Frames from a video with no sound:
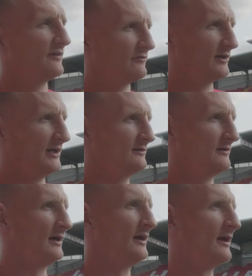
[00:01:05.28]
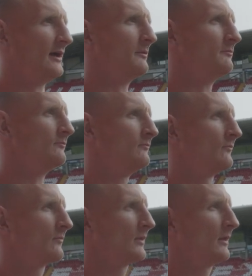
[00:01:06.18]
definitely.
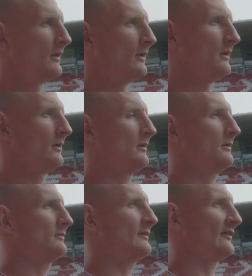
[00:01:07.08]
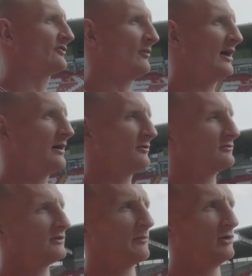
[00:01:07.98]
That's something
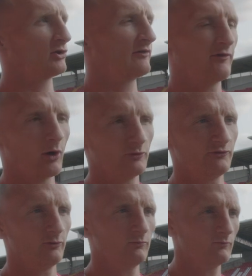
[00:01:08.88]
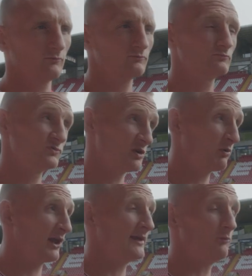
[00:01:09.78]
I'll be looking forward to
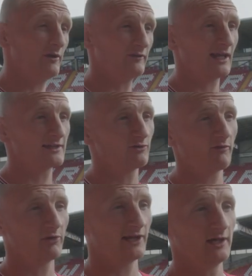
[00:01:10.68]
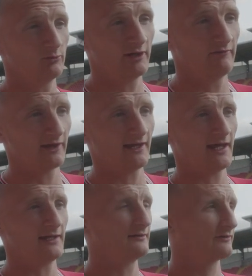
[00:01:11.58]
playing with lads who I've played with, and
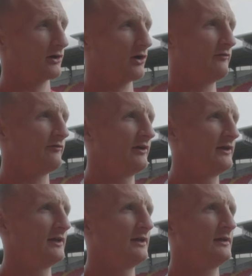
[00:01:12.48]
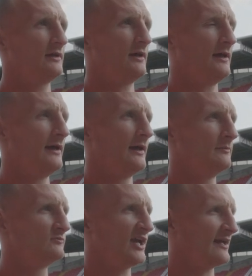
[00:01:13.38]
then sort of
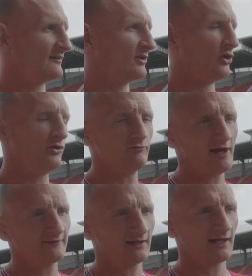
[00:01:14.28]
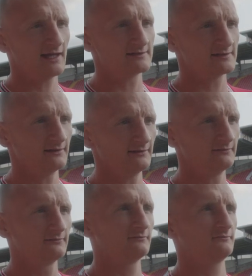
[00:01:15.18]
getting to know the rest of the lads
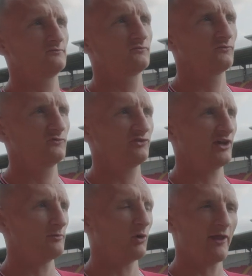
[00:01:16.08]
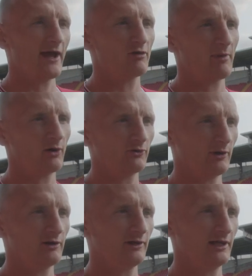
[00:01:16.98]
and seeing what they're about as
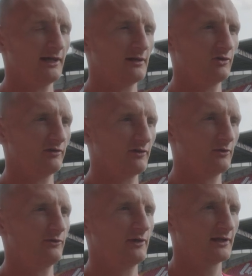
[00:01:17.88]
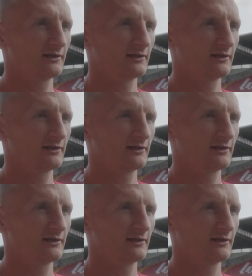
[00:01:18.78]
well, really. I'm looking forward to it.